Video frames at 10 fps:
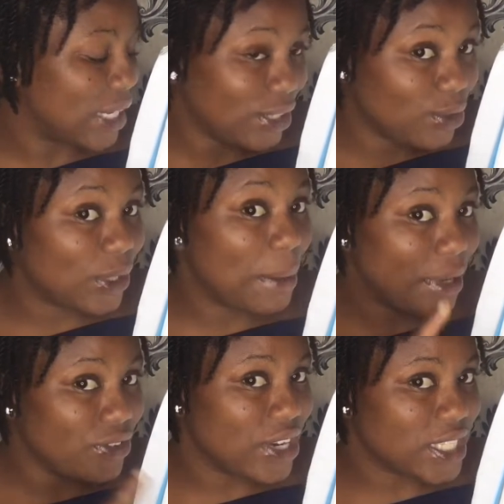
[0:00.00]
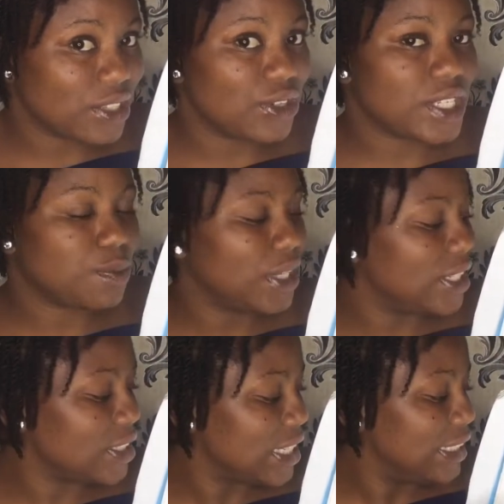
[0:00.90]
I don't know, let me
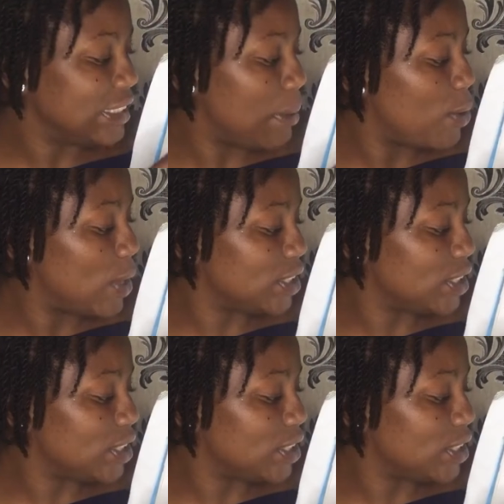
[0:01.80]
explain it. German